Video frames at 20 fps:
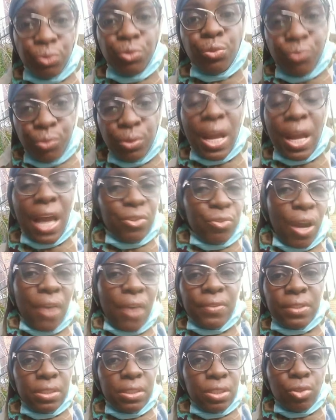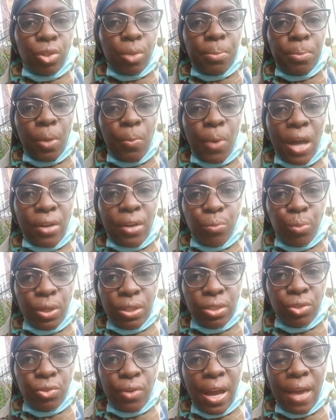not driving because it took me a while to want
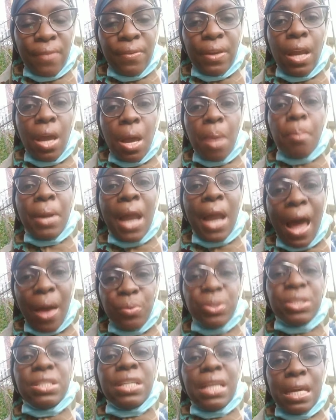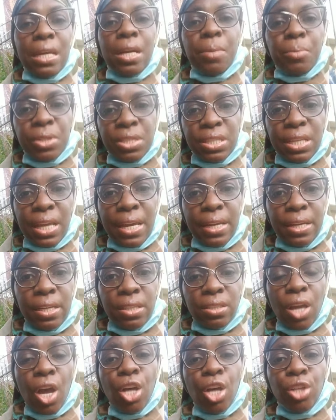to drive it, but I was in a
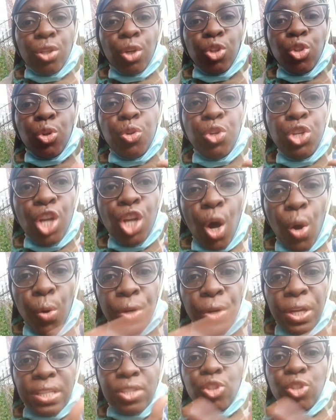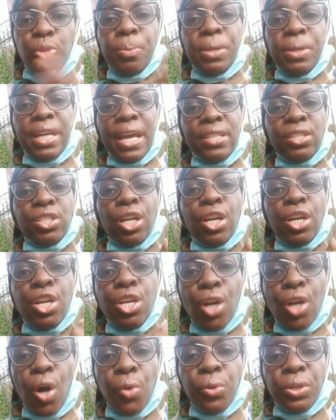Mercedes. So you begin to
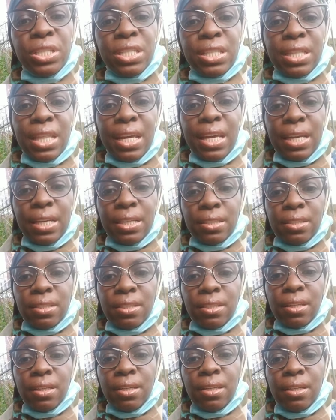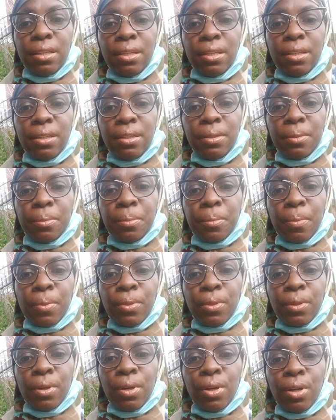notice things.
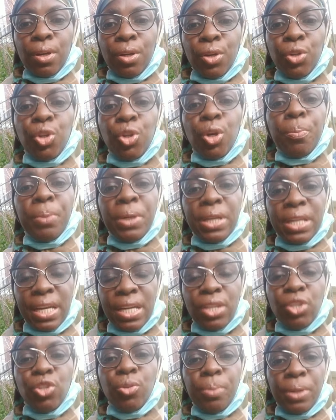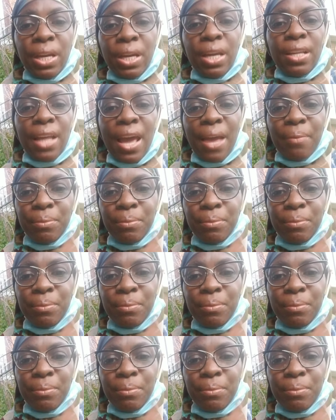You begin,